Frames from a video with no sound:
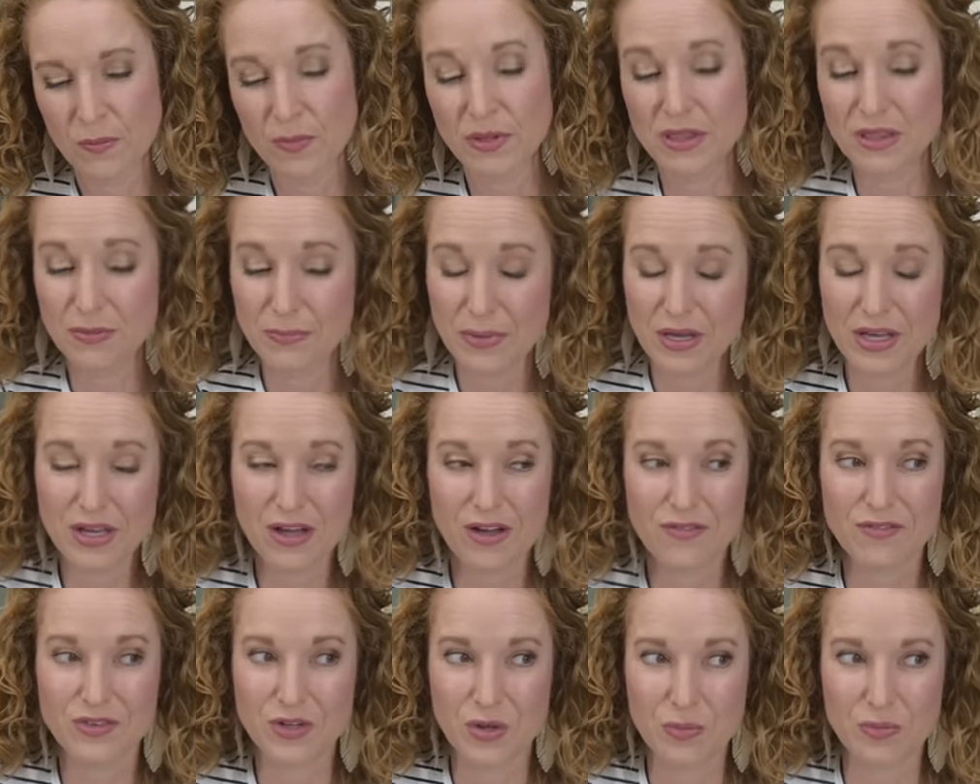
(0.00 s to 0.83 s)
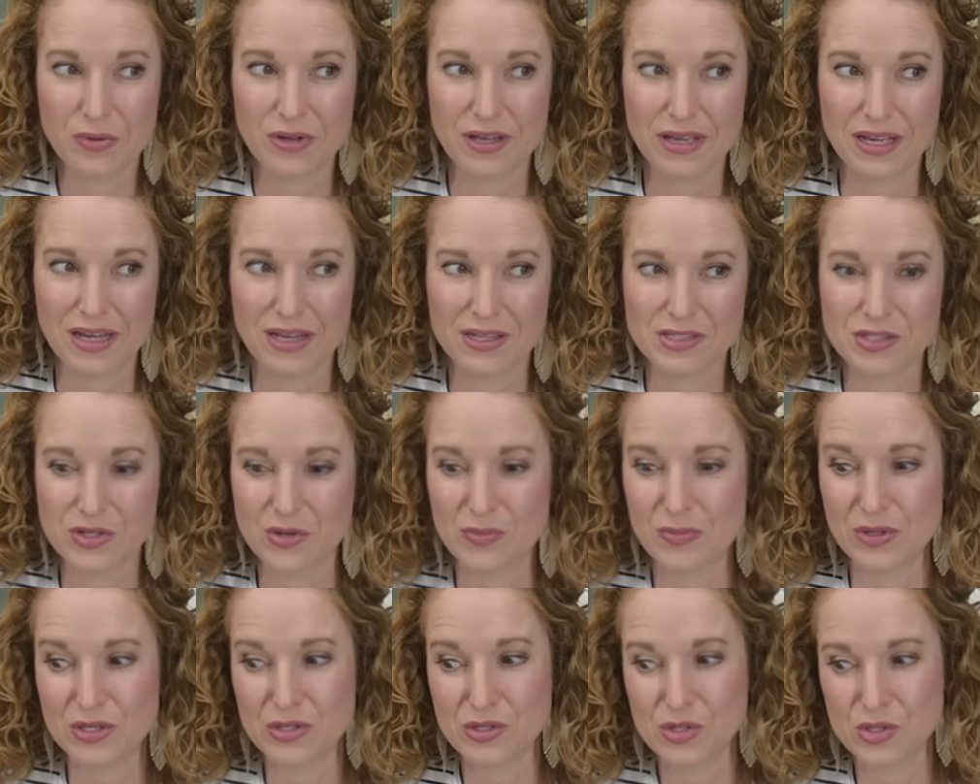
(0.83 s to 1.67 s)
But the pink envelope playhouse,
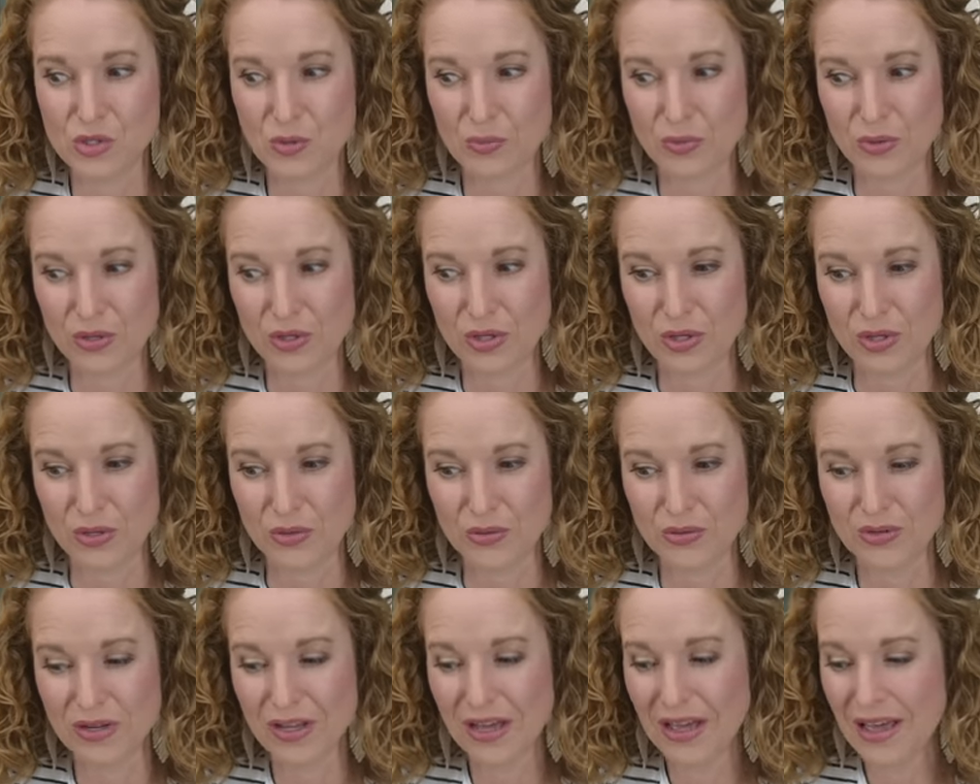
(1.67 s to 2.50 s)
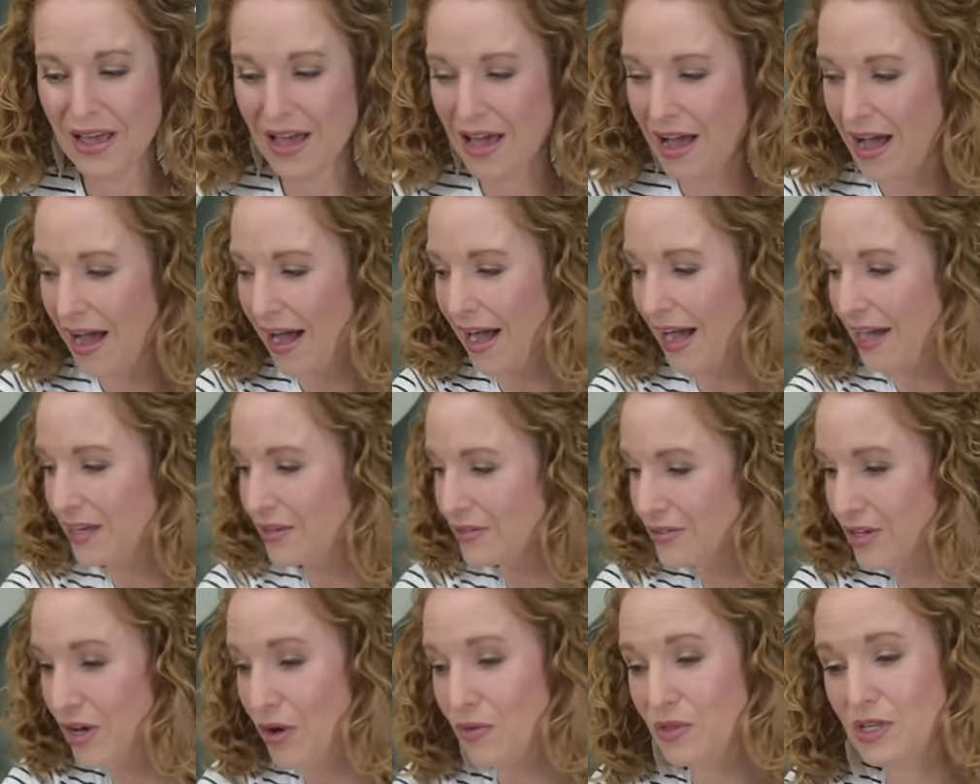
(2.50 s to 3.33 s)
it'd be super cute. I
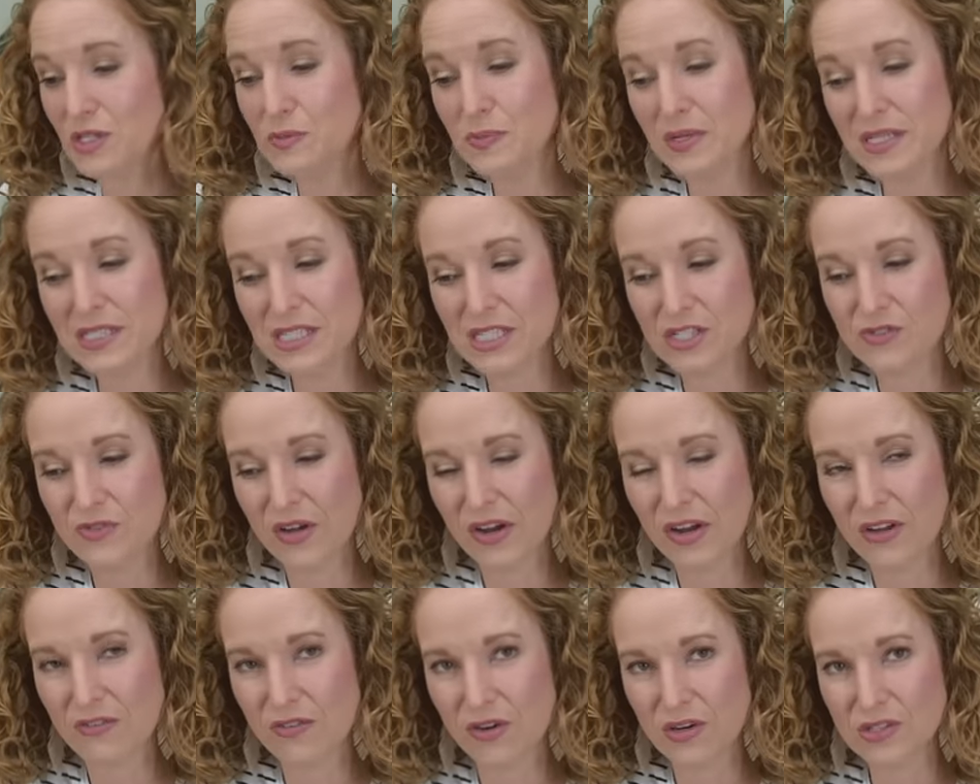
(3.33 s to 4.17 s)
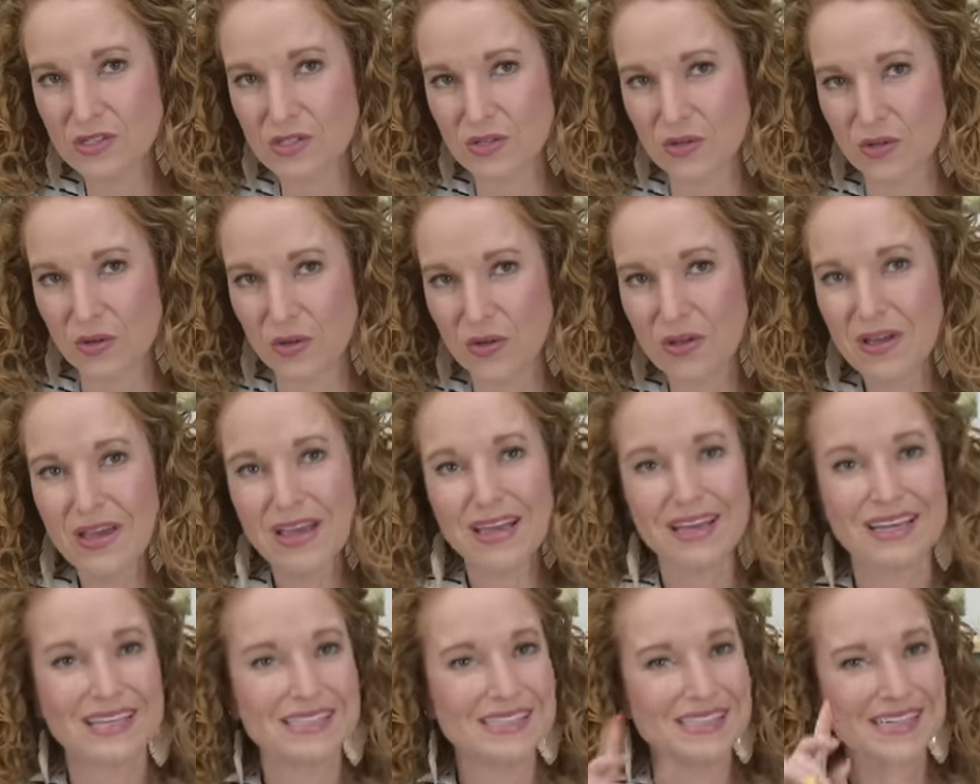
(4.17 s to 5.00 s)
don't know, this piece is very versatile
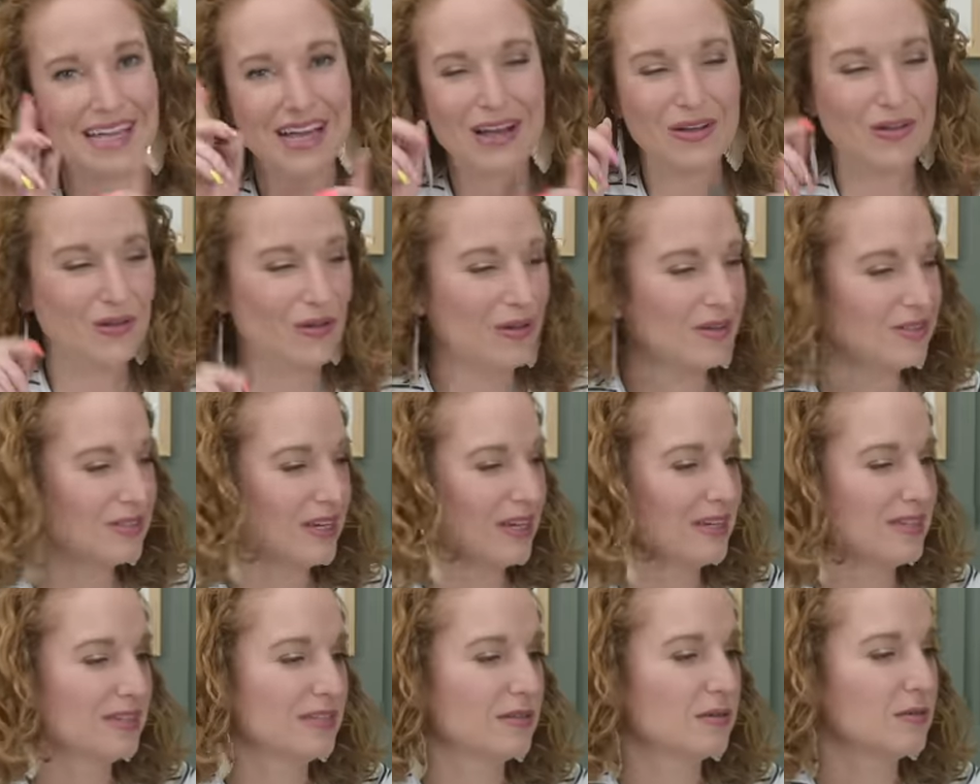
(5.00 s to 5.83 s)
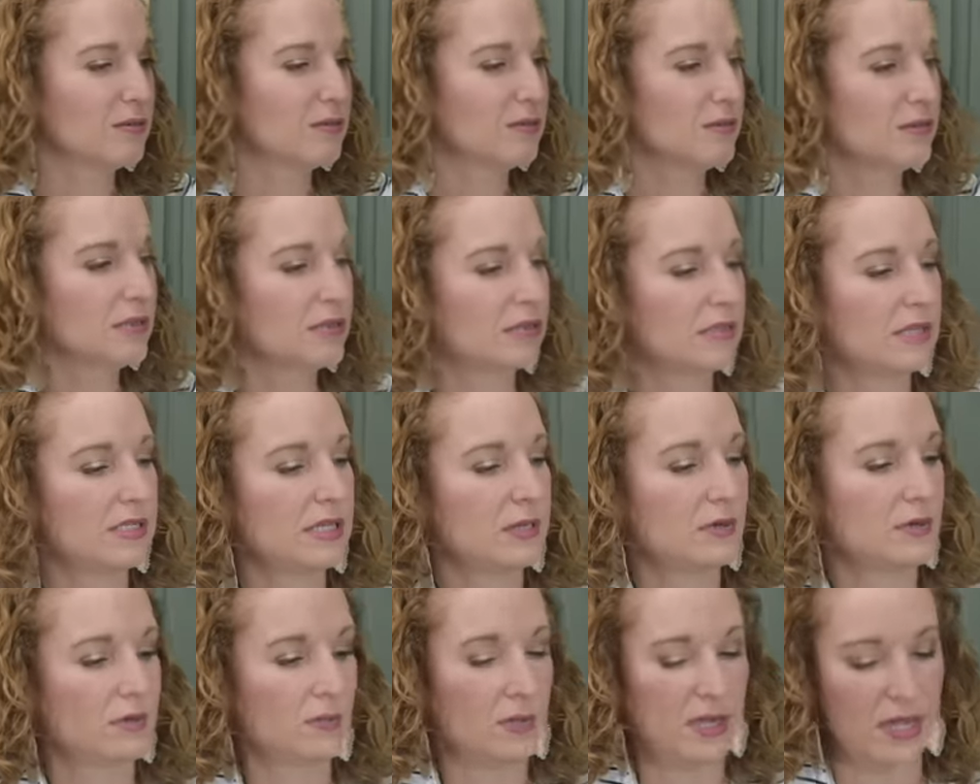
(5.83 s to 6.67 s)
because now, hold on,
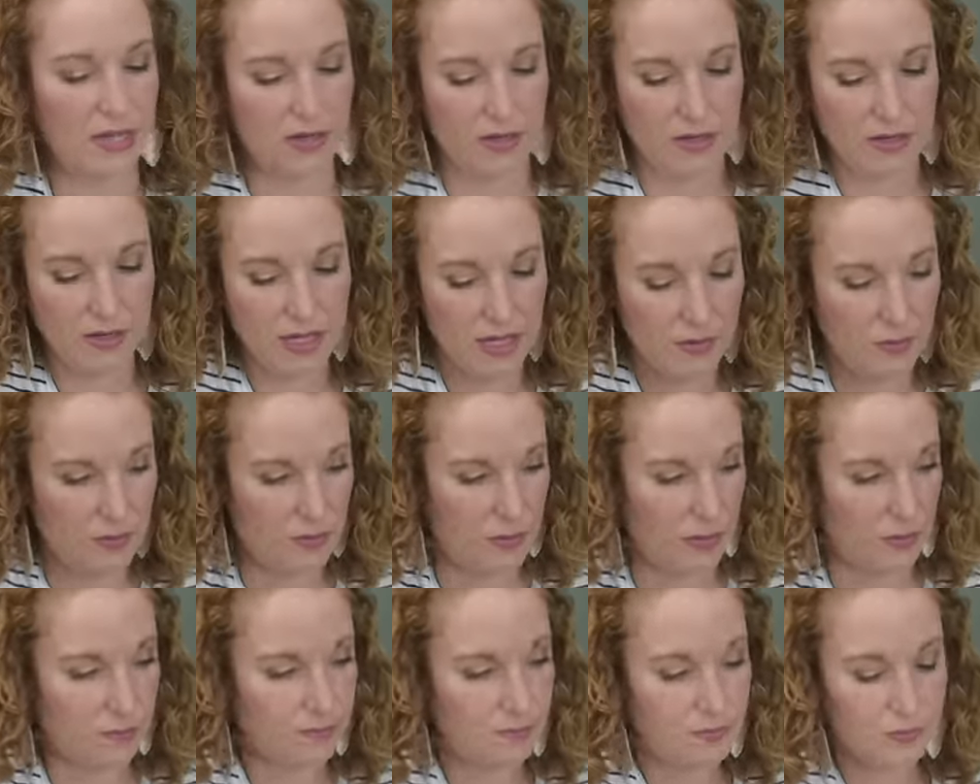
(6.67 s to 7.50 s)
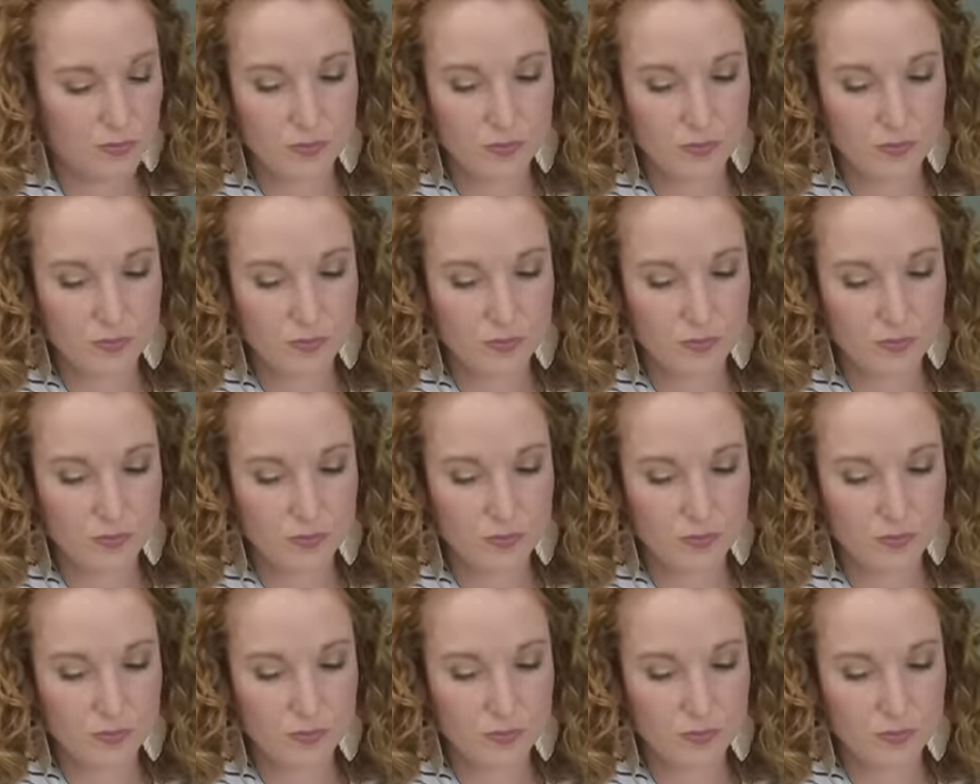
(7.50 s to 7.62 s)
stick with me here, hang with me.